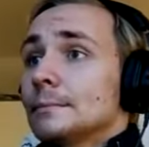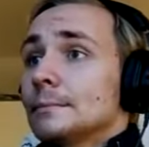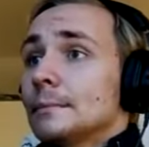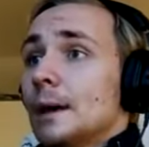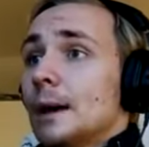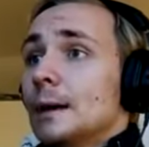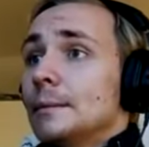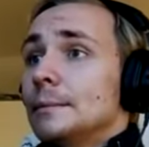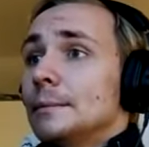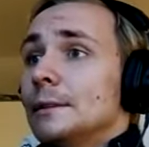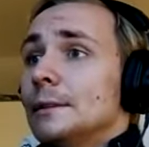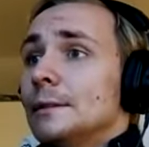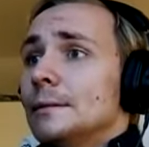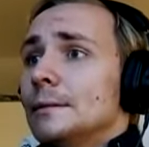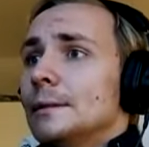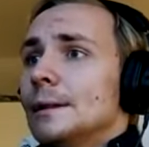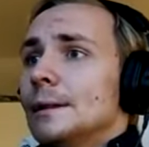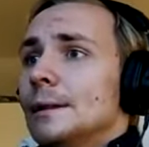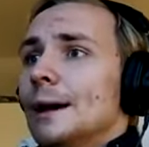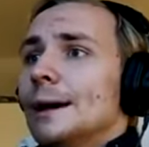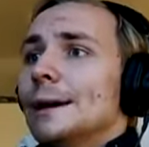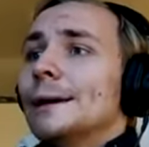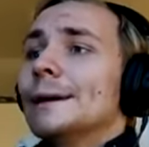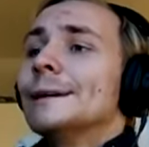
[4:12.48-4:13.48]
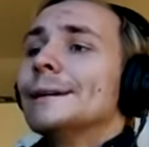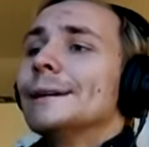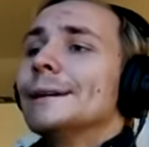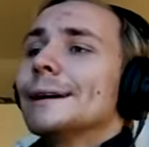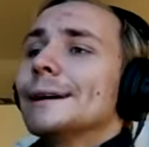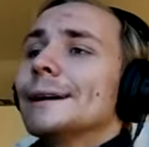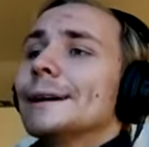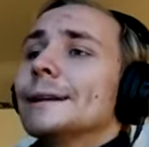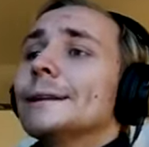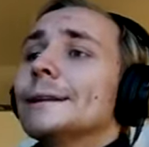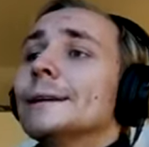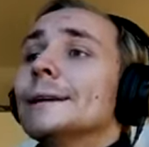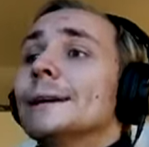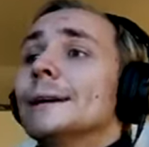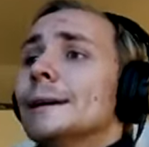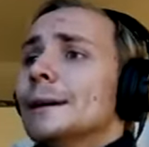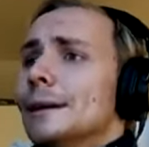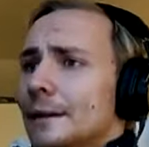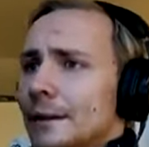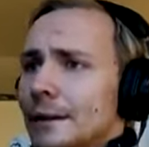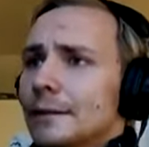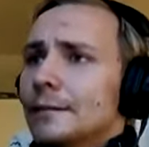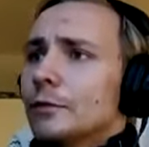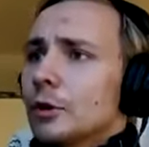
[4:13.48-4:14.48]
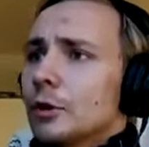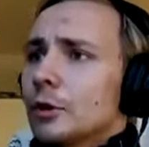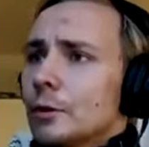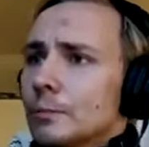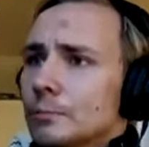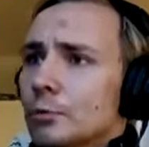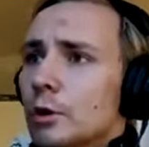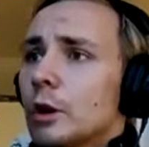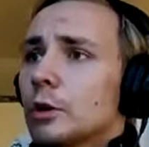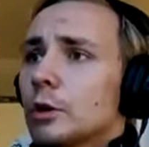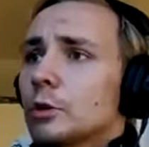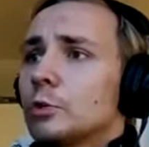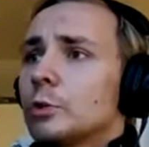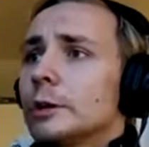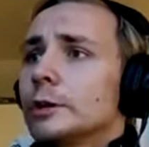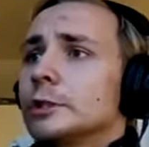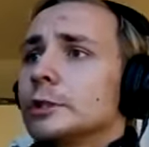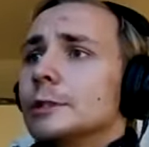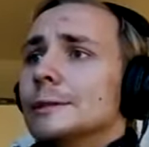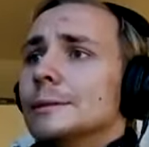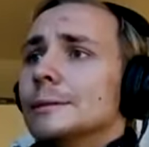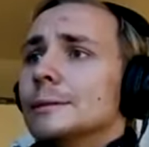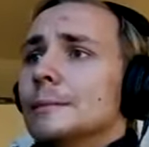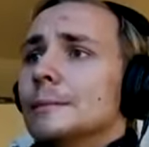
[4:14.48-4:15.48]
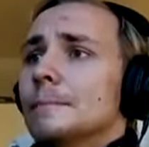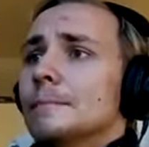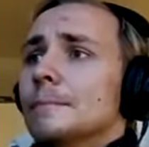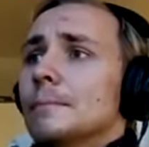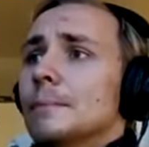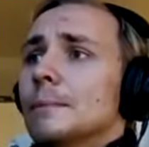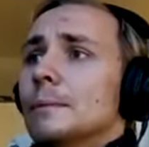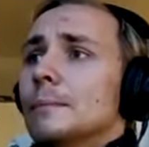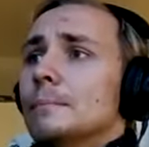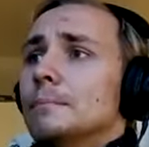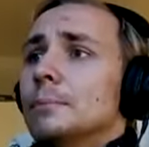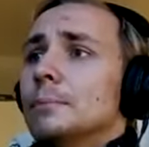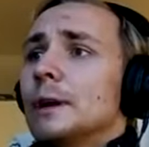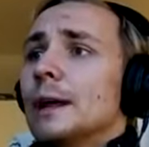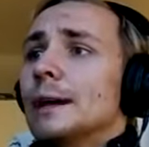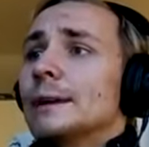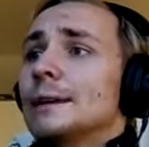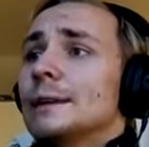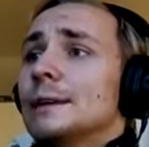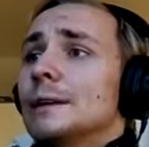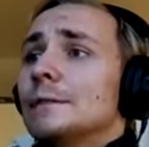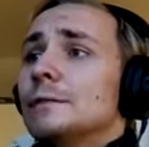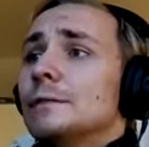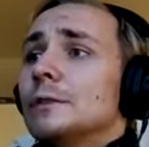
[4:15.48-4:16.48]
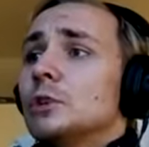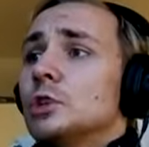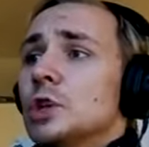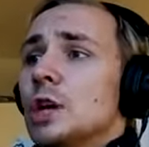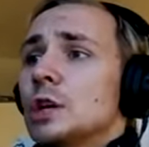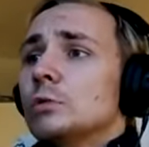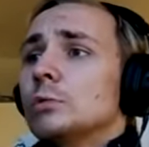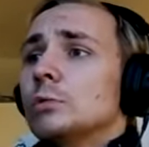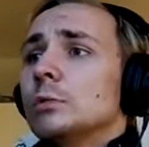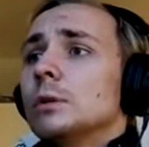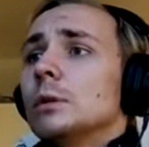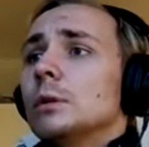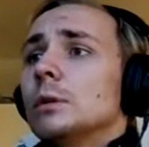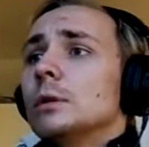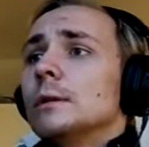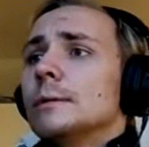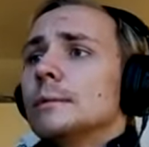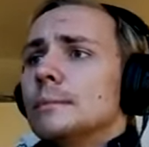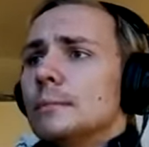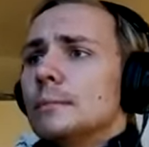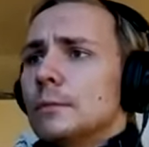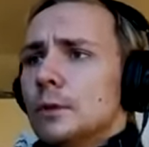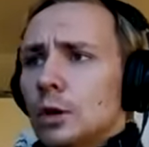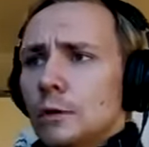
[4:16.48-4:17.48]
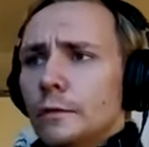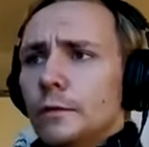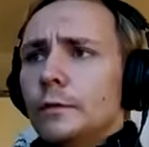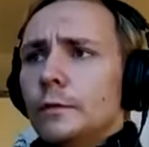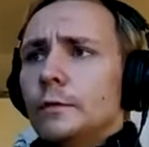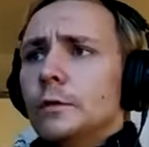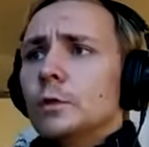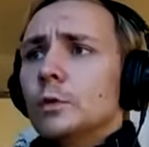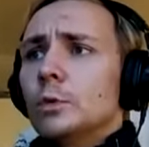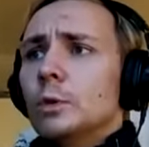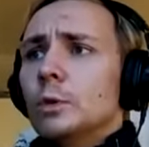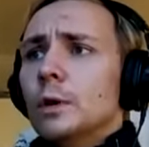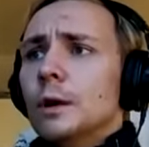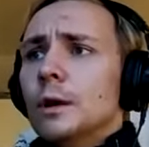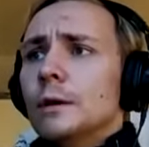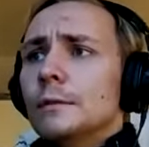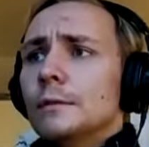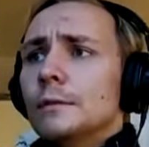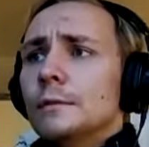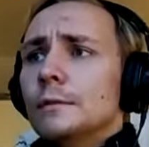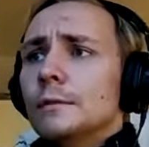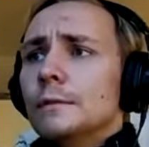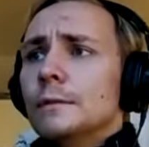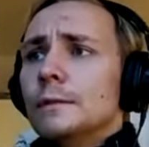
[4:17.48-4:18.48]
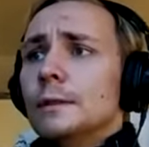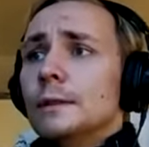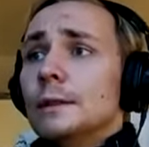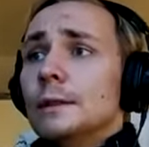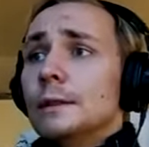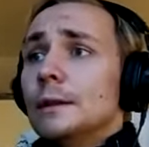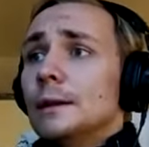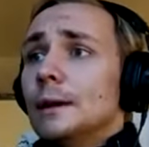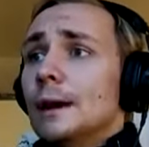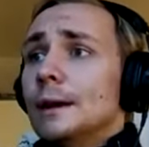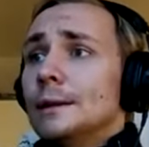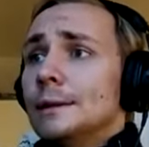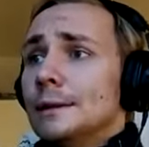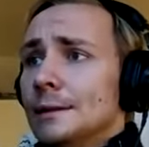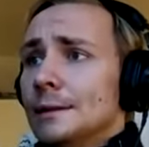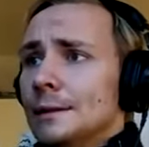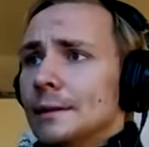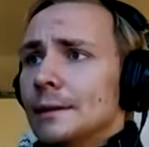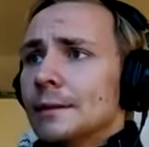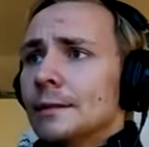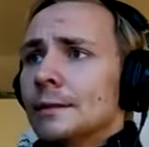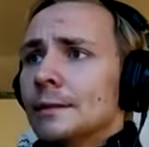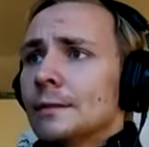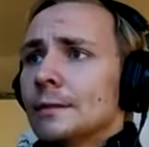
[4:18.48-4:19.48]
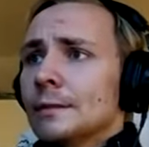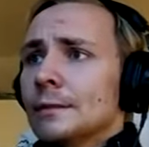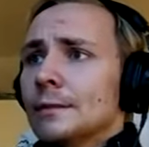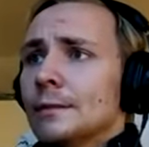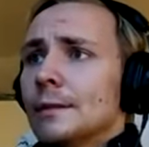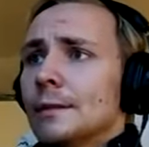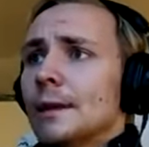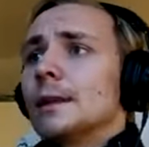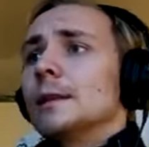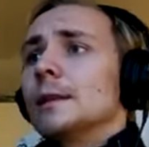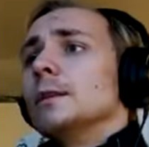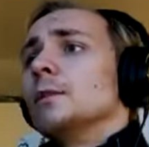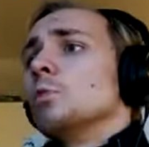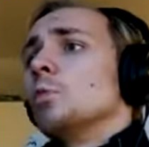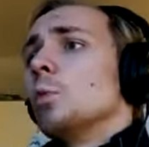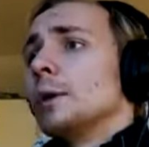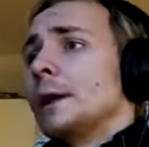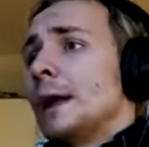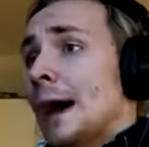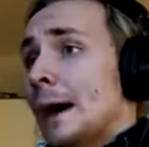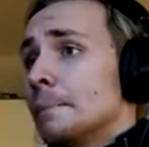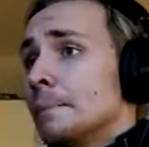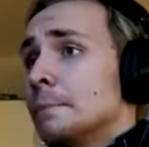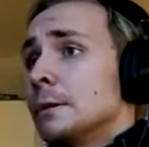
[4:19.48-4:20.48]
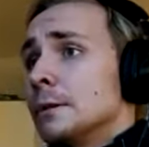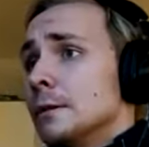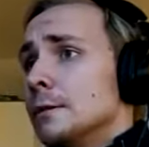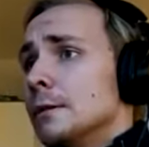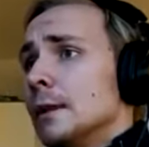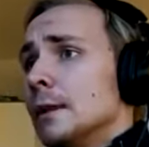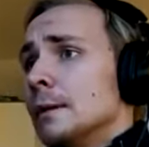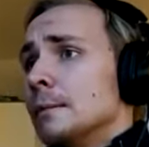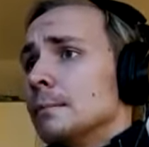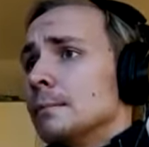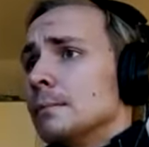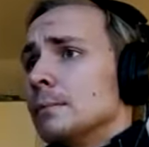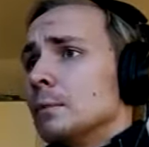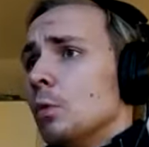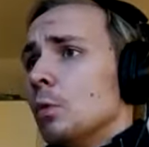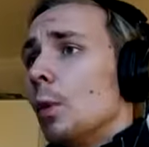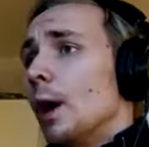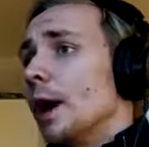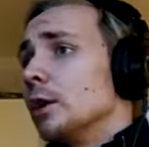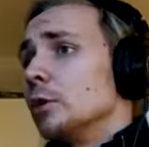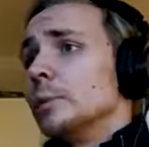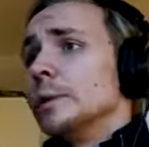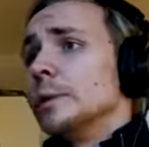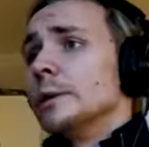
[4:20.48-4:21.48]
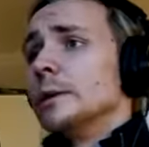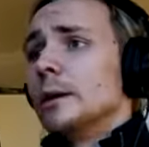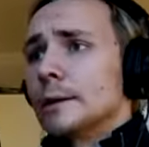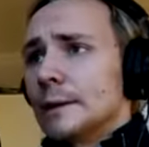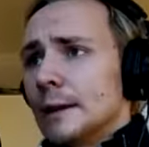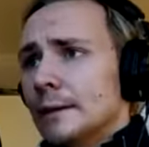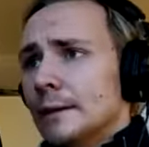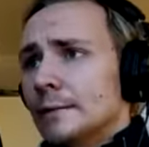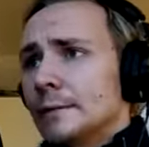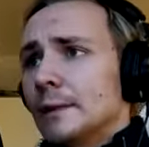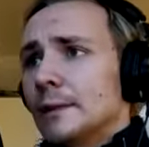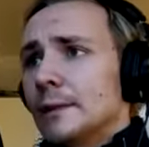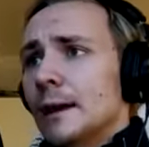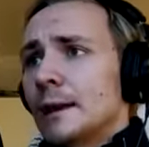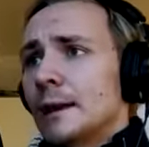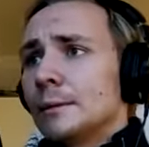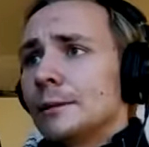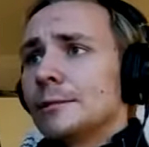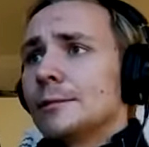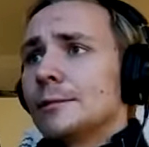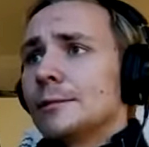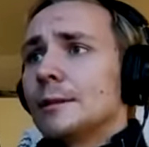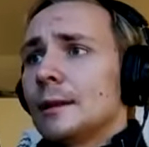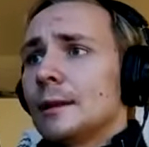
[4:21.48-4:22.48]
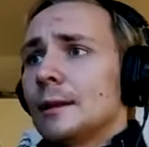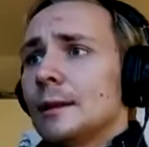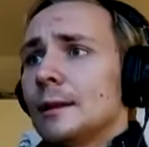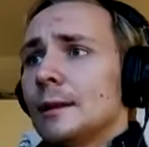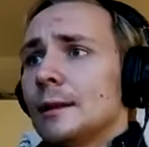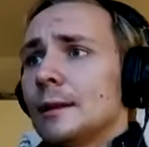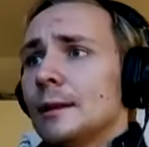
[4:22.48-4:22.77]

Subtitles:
I mean, again, very broad question, but I can give the general overview of the ideas. That is what happened to them. Why do we not have these animals today?